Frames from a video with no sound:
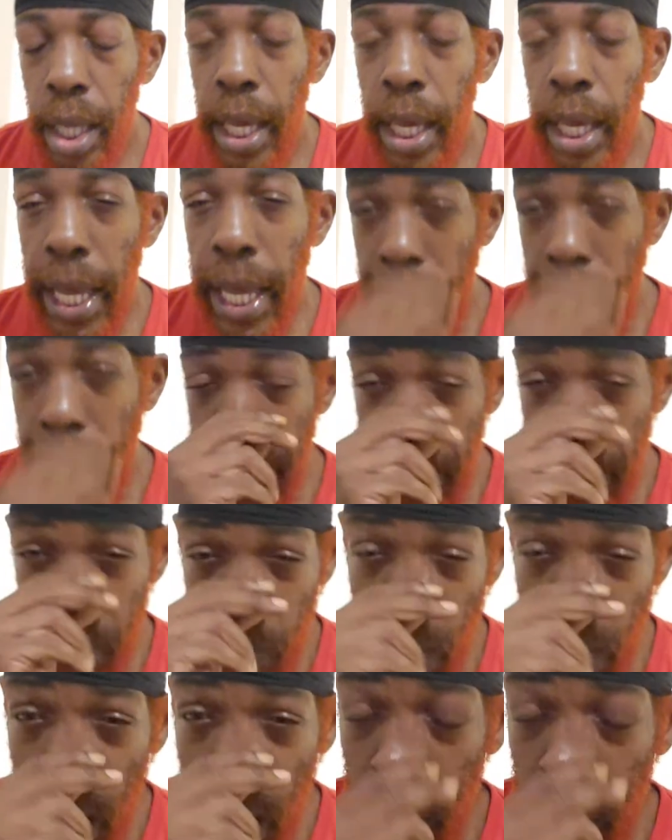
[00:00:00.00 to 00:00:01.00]
and I did
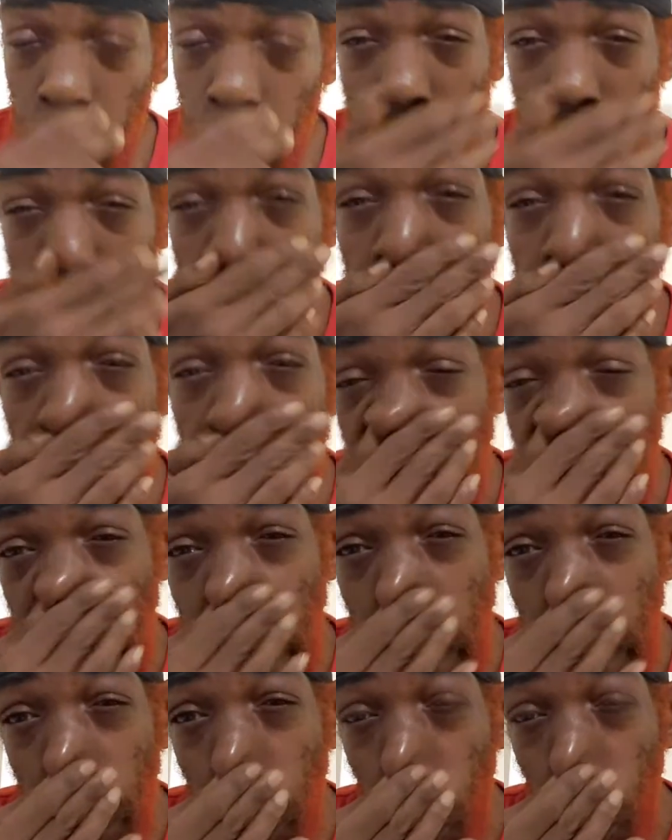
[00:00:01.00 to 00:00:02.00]
want to stay
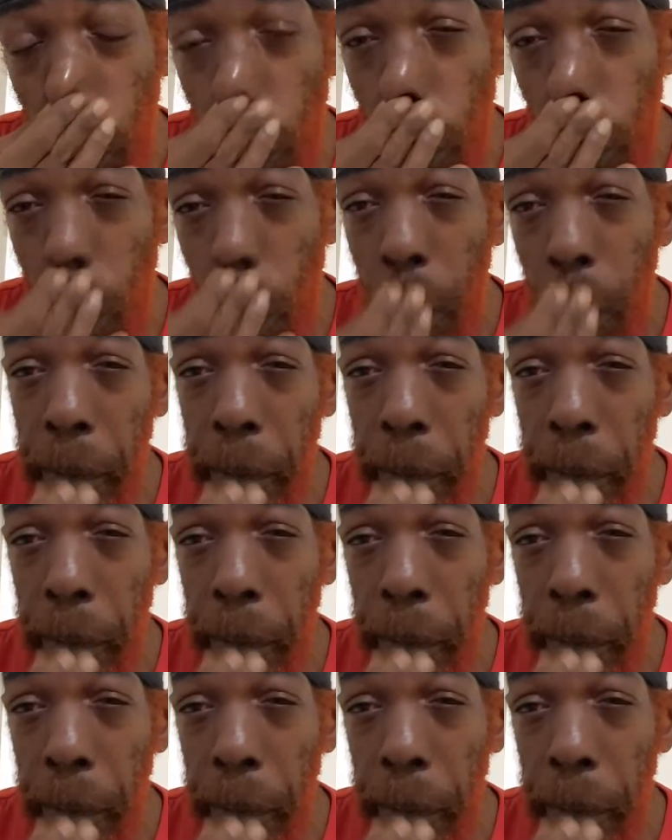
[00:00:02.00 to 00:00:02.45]
into